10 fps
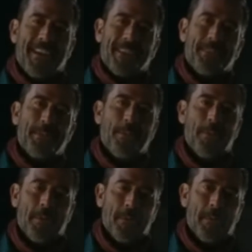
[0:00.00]
and worry
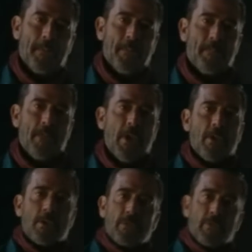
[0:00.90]
by moving the camera
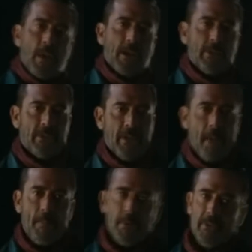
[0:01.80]
around from character to
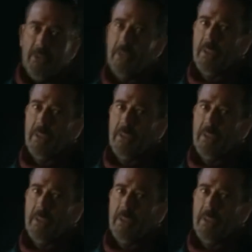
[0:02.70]
character.